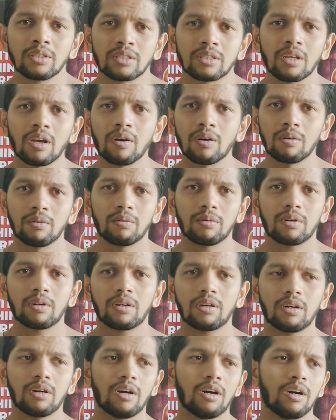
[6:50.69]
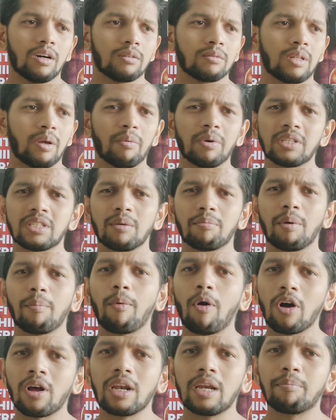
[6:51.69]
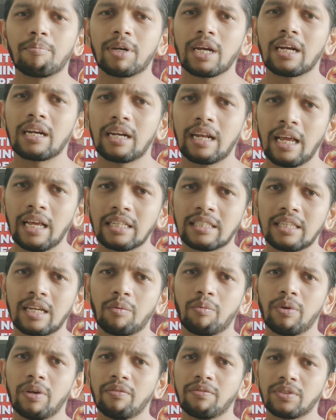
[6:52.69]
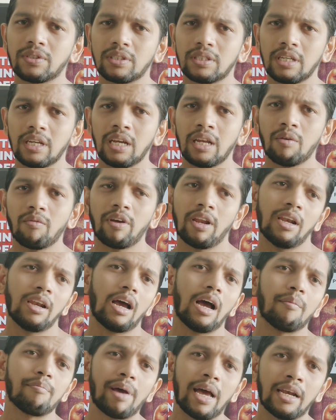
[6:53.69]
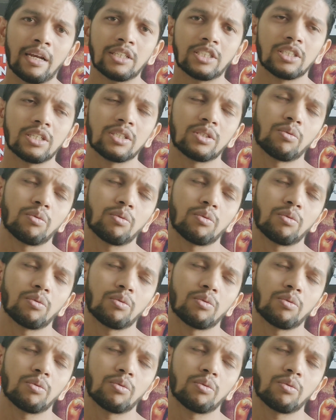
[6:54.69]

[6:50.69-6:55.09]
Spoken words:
So there were some apocalyptic days that we've seen when our very